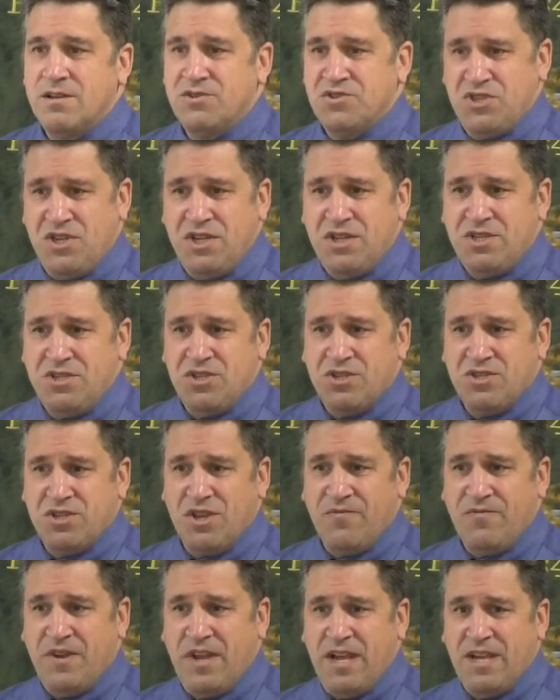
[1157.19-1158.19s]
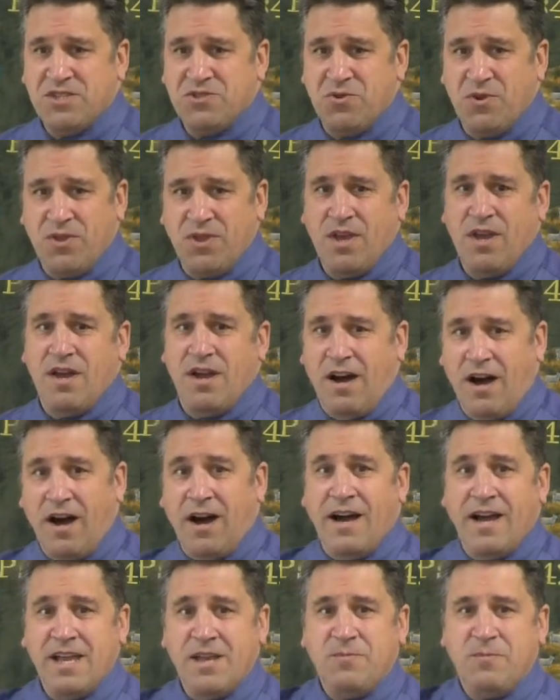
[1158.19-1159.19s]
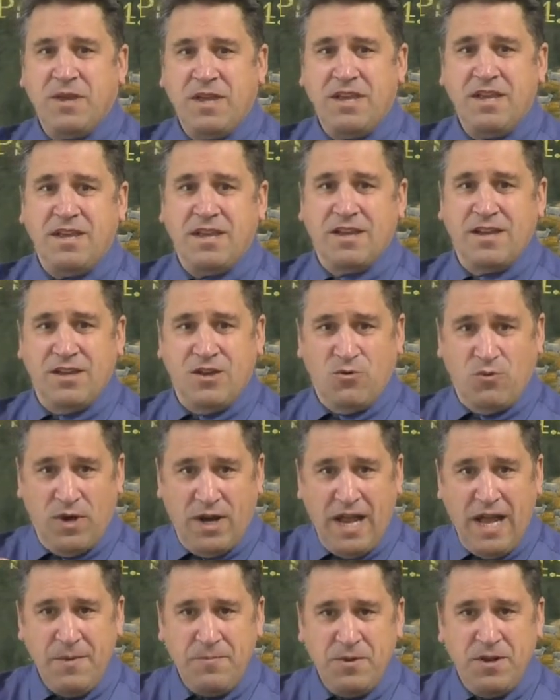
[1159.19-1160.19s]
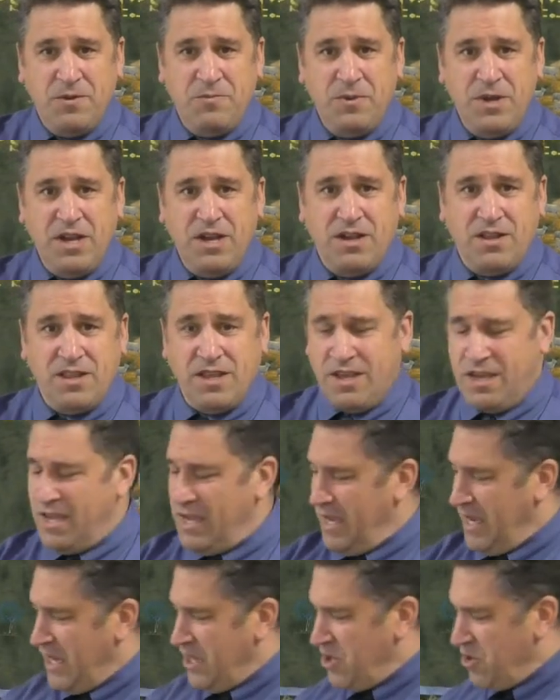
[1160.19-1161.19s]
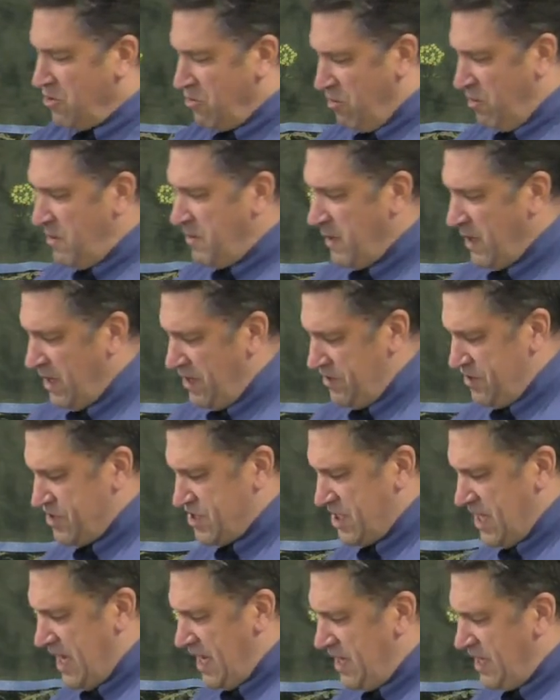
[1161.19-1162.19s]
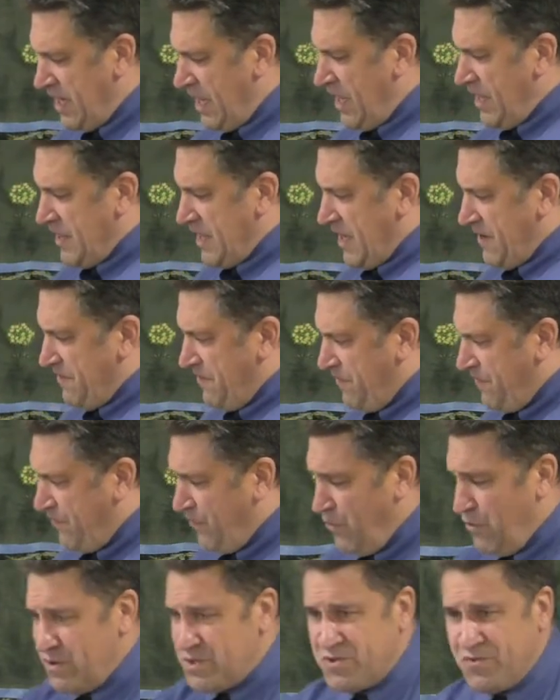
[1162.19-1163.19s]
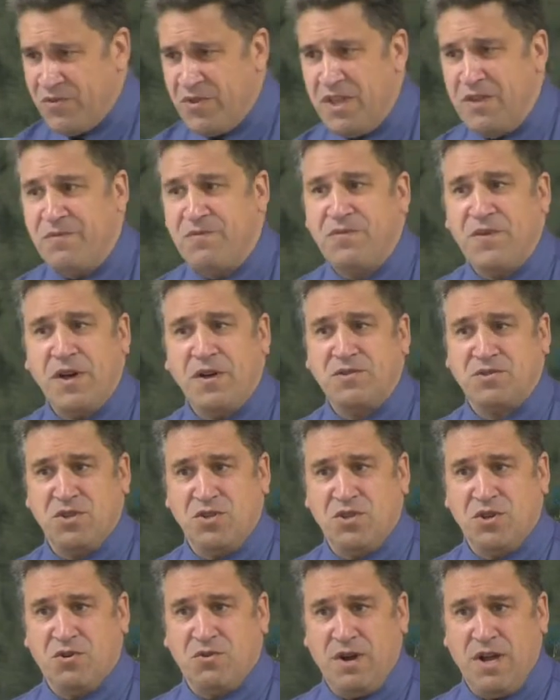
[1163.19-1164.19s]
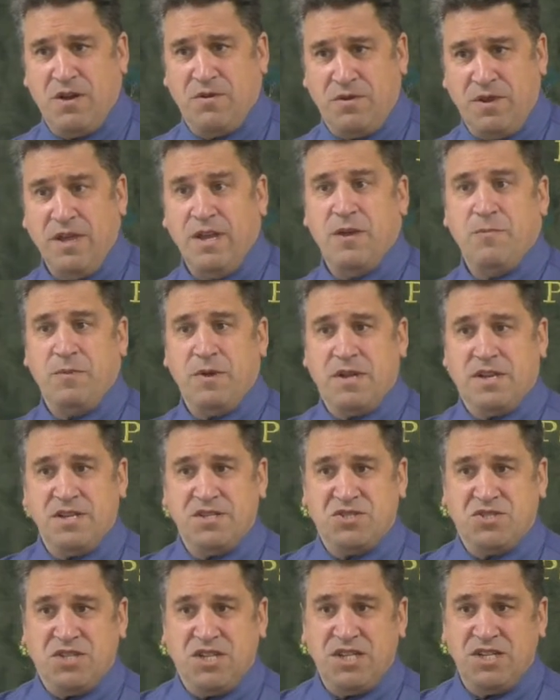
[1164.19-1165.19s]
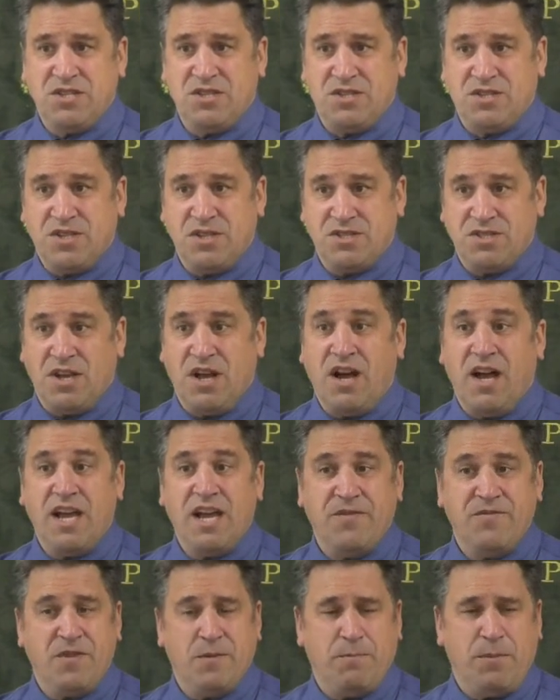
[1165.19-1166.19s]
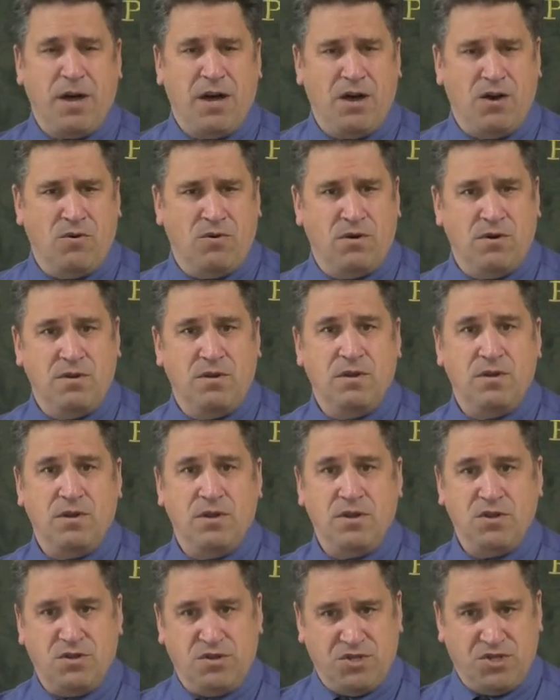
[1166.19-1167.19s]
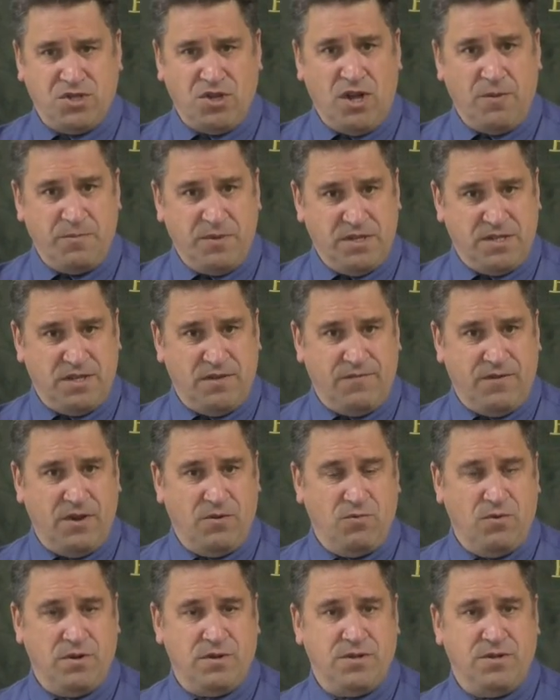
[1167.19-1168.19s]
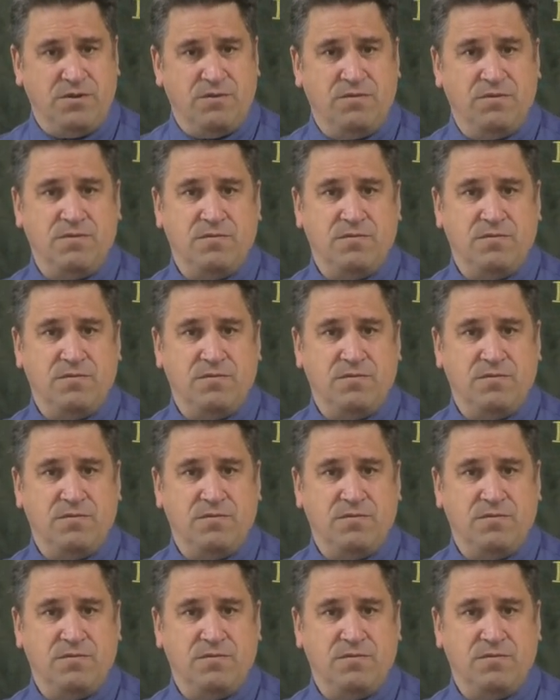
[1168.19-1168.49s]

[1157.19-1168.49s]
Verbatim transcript: Jesus of Nazareth. I am he. What happened immediately? In the Greek, you understand, they forcefully fell to the ground because Jesus says, I have the power to stop this if I want to.